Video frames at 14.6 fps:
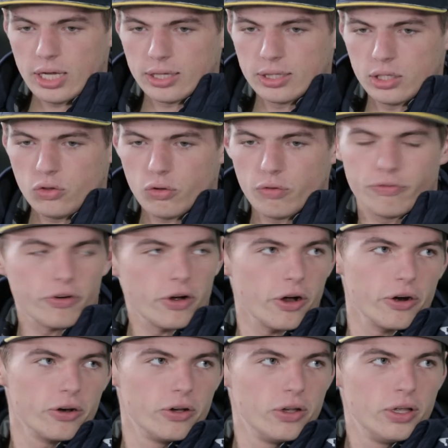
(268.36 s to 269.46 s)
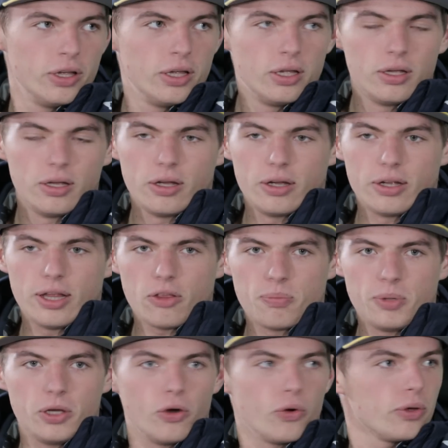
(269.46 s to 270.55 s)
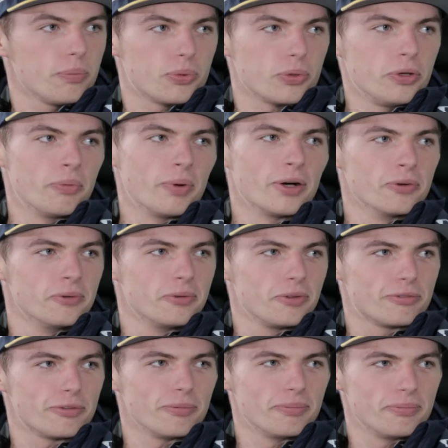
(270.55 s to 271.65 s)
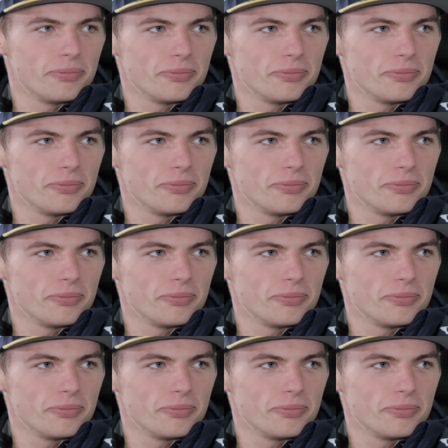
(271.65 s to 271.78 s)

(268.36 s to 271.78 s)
think so far it has been going pretty well from